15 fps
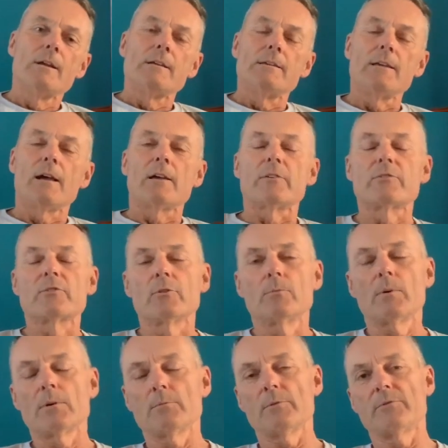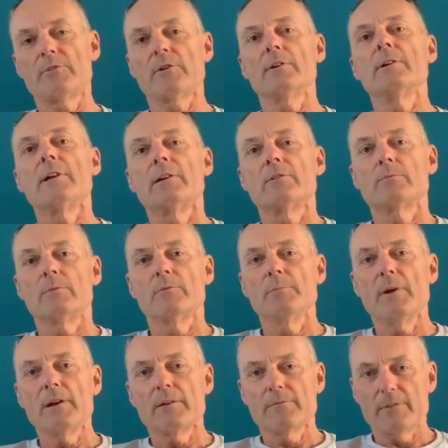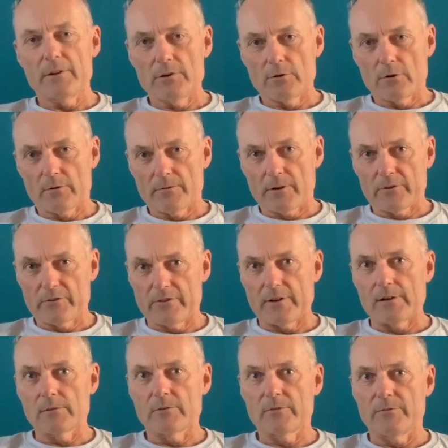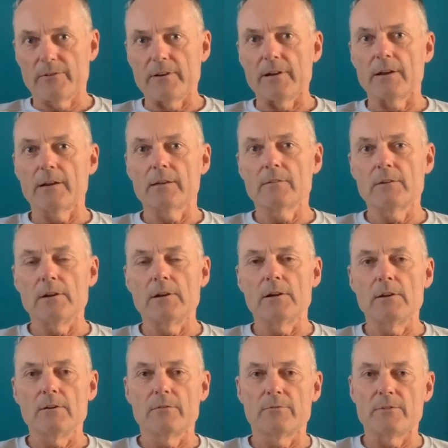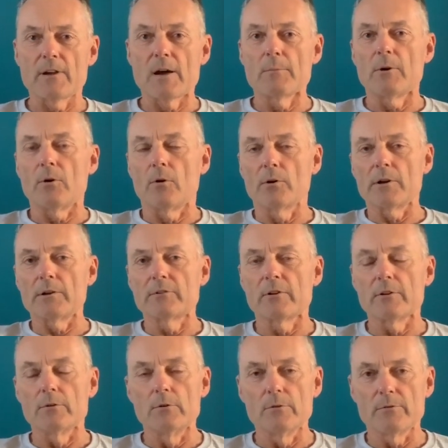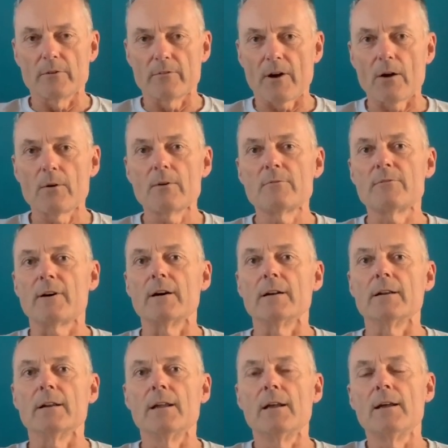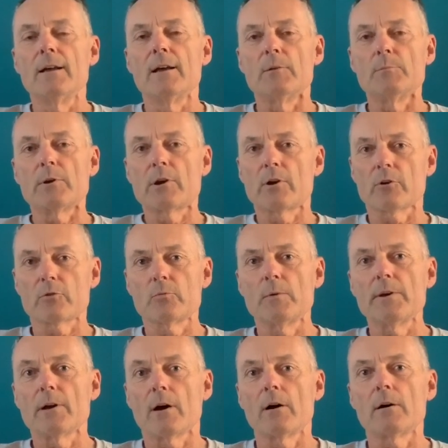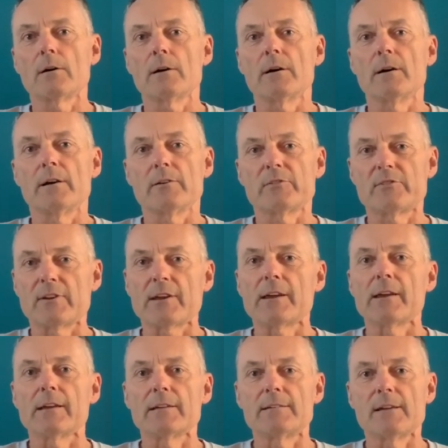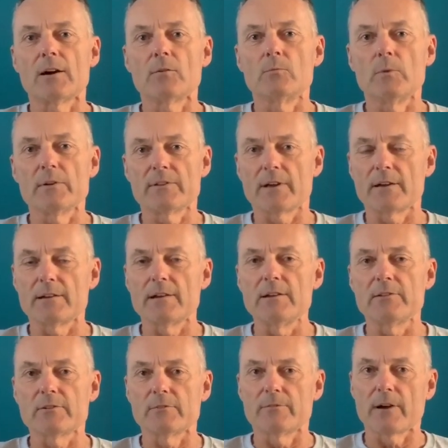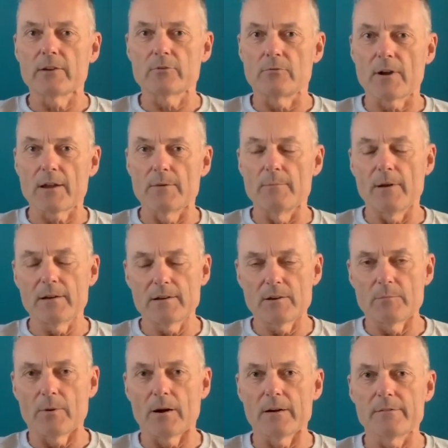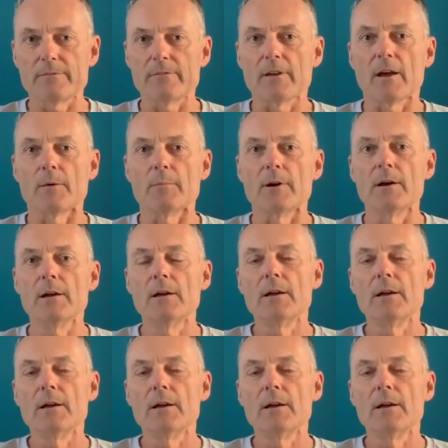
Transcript: Yeah, so what we've done is we've made a video of ourselves fitting the Fiamma awning to the roof of our van. And because we are uh, sticking it down with adhesive as recommended by Fiamma,